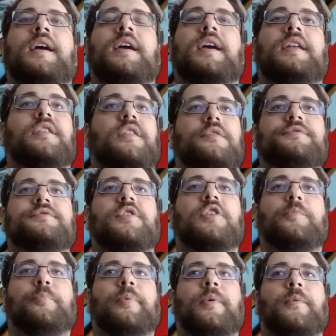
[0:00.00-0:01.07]
In closed
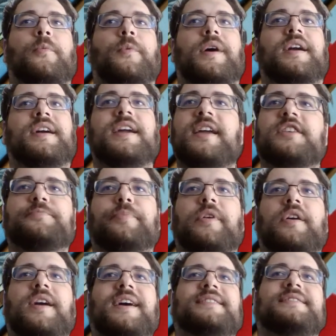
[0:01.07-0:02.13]
group, where each
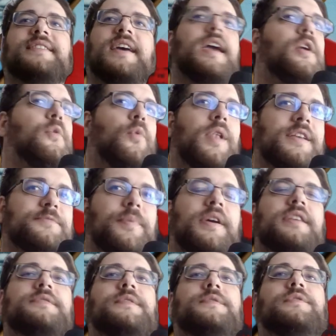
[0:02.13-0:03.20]
player has equal
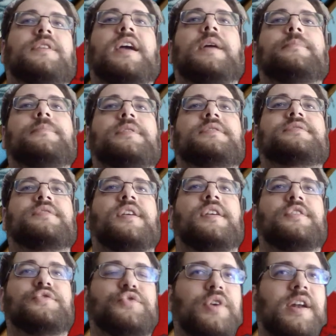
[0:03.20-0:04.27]
experience with the game, it's
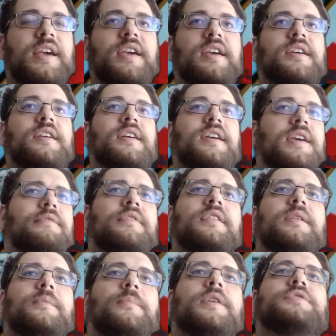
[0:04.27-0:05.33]
thrilling,
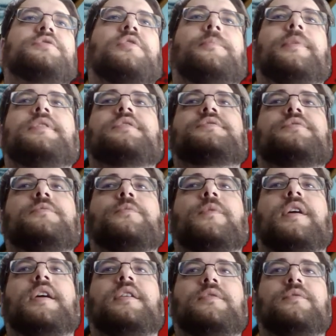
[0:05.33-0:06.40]
evenly matched competition
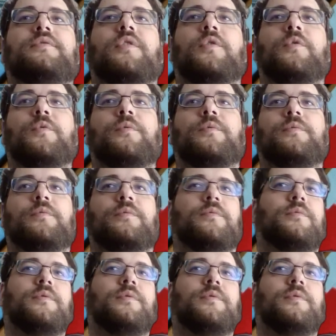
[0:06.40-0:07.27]
where you know